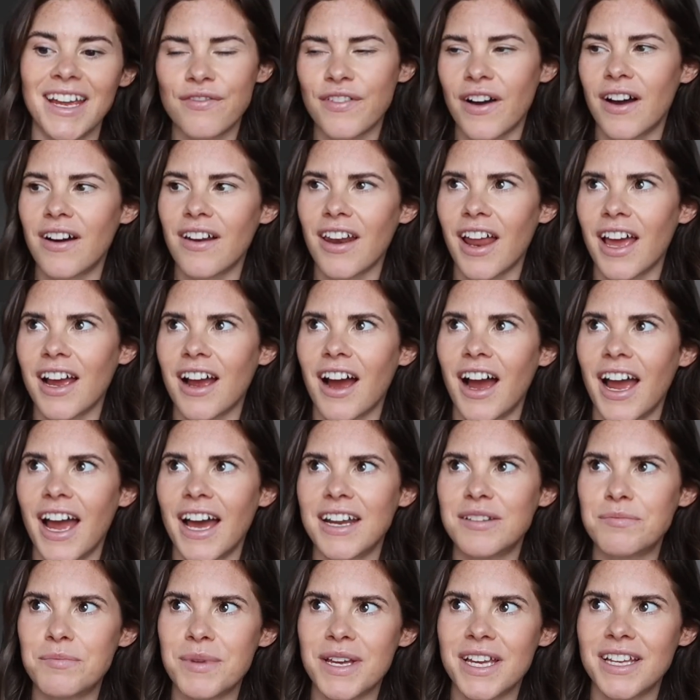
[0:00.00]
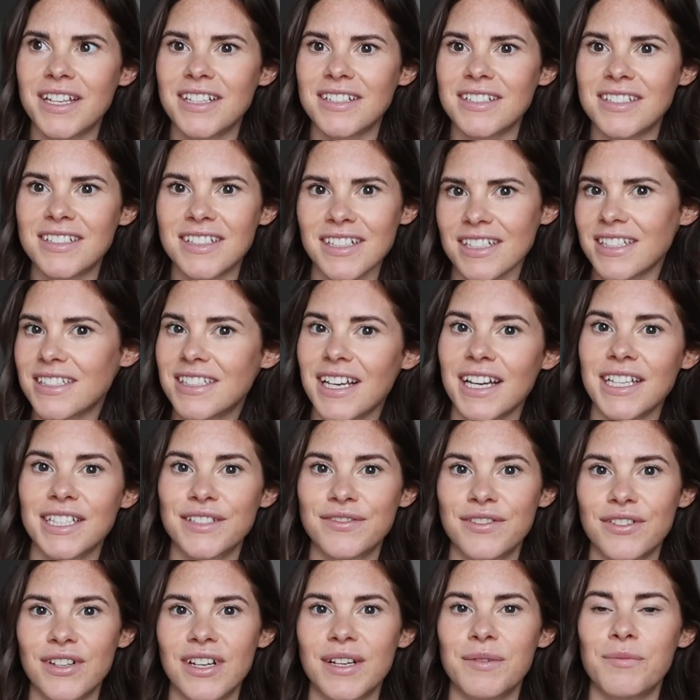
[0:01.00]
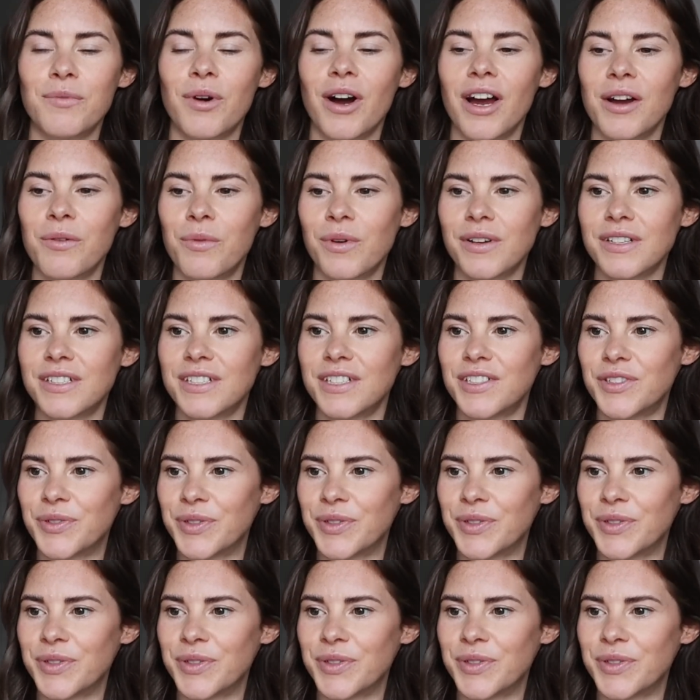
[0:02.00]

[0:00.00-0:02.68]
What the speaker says: I felt like I had been successful in what I wanted